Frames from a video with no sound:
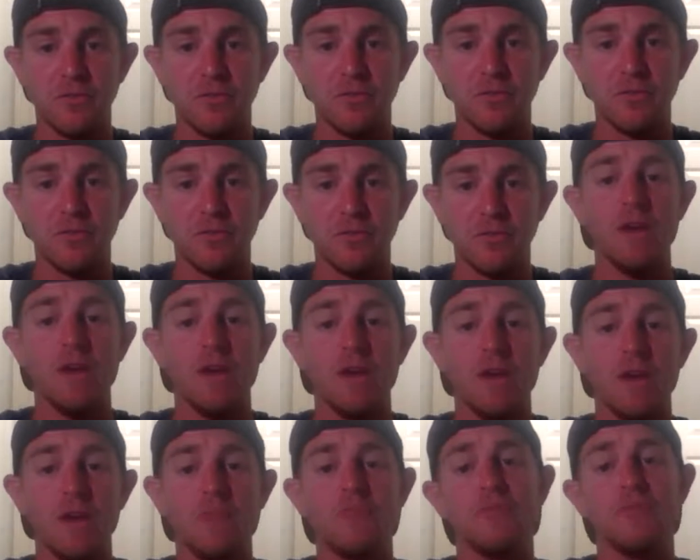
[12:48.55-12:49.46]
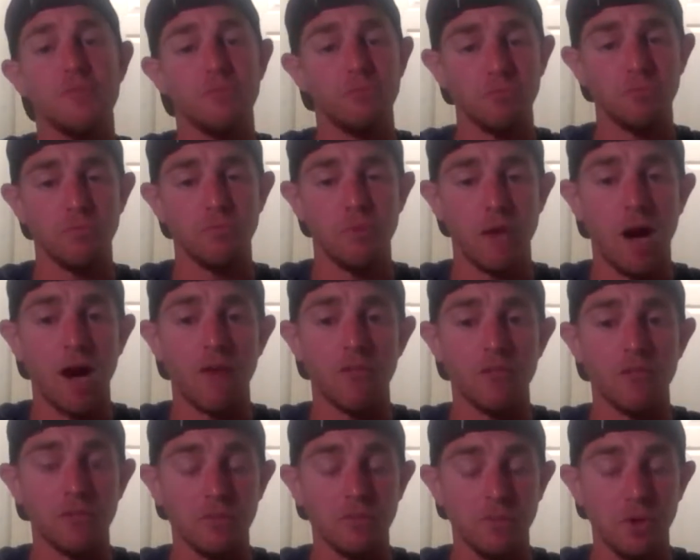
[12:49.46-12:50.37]
Bluff?
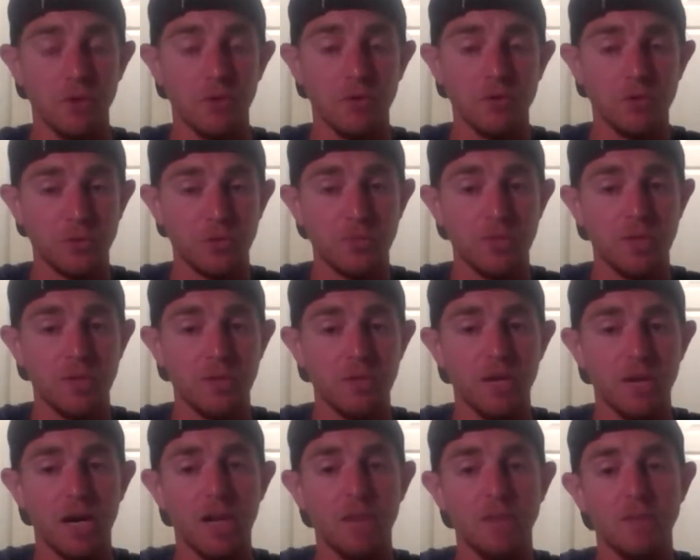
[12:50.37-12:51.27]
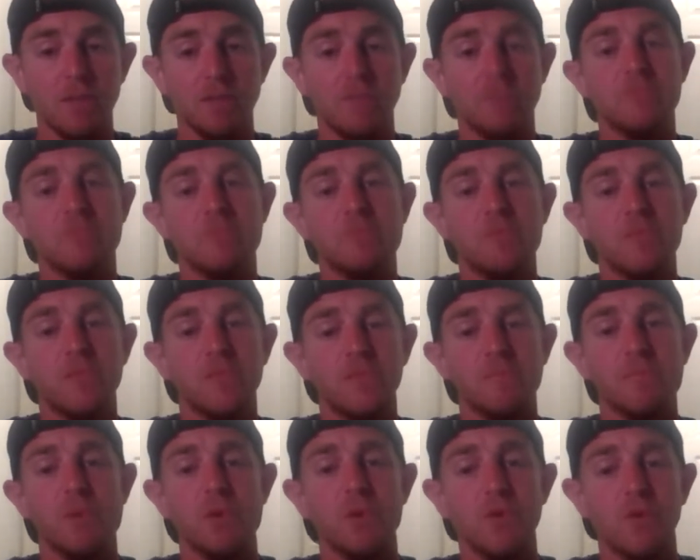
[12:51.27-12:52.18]
Obviously Bo's first BMI, but
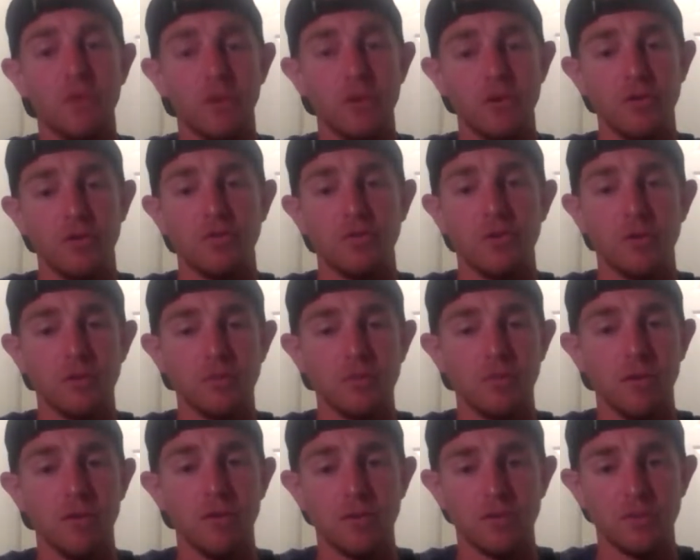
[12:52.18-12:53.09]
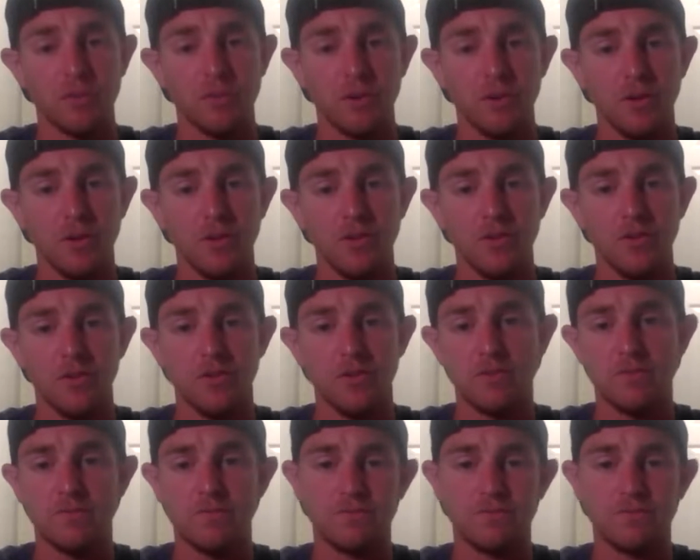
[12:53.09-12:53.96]
both of their first Bluff experiences.